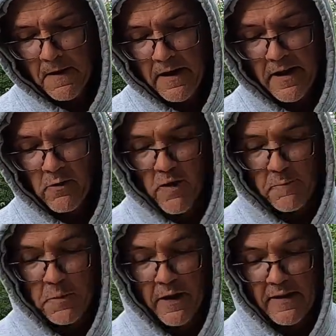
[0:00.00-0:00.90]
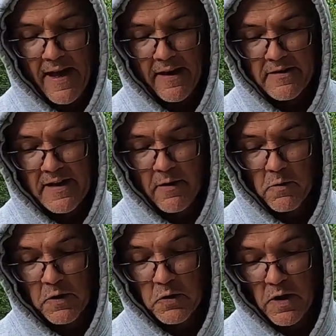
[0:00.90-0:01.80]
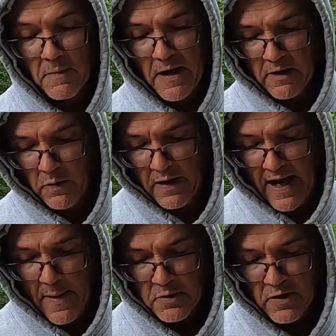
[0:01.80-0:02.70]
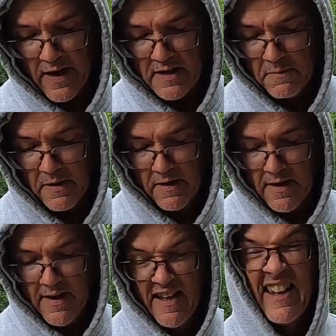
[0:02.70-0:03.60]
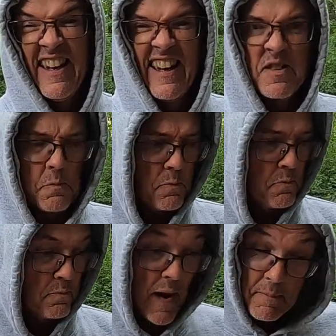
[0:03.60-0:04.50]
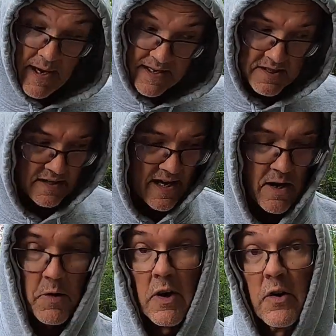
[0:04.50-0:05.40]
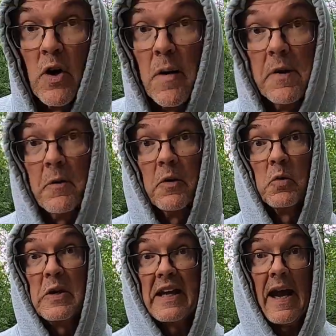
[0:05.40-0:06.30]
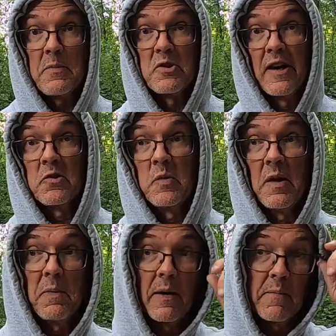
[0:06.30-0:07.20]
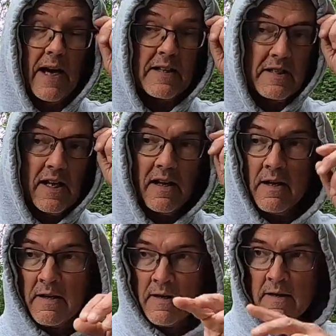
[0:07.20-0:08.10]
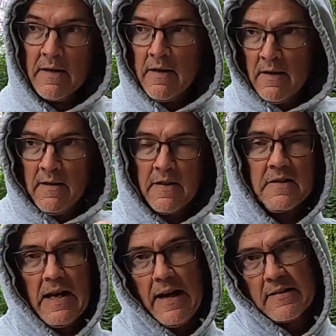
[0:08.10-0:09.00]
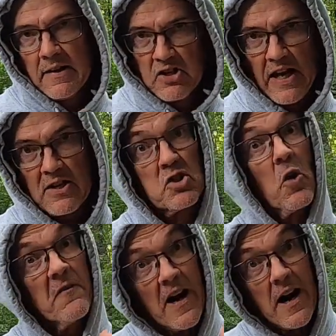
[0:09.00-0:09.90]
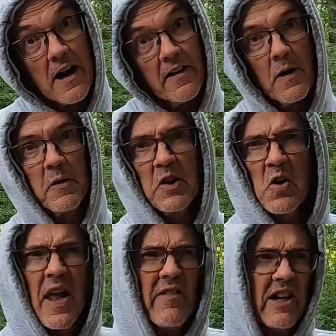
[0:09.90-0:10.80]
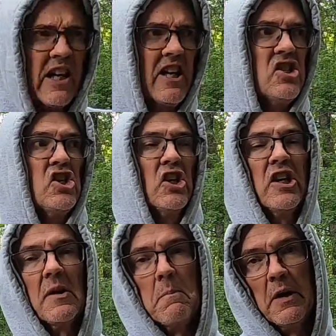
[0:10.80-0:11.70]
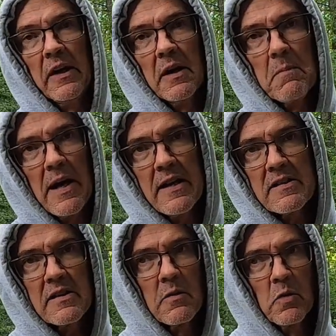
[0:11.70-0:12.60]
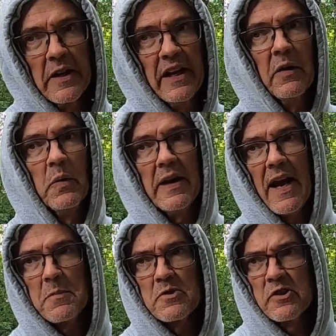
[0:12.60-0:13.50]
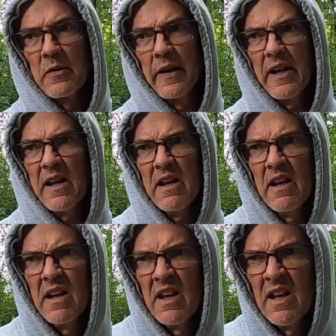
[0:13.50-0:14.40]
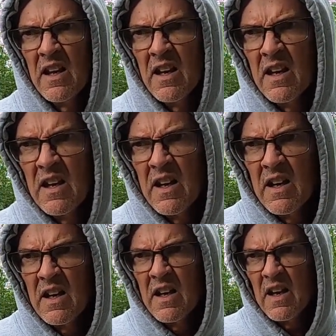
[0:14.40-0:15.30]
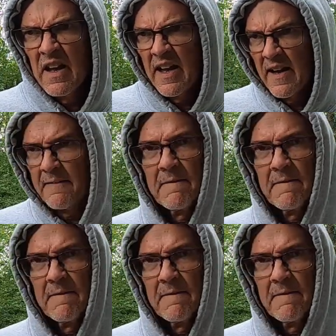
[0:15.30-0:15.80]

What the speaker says: Another way of putting that is that when we do our mark and recapture estimate, it's, I'm guessing now, we don't know how many we'll recapture next week, but I'm guessing this data suggests so far that we don't have a cajillion billion mice. We're getting recaptures already. Yeah,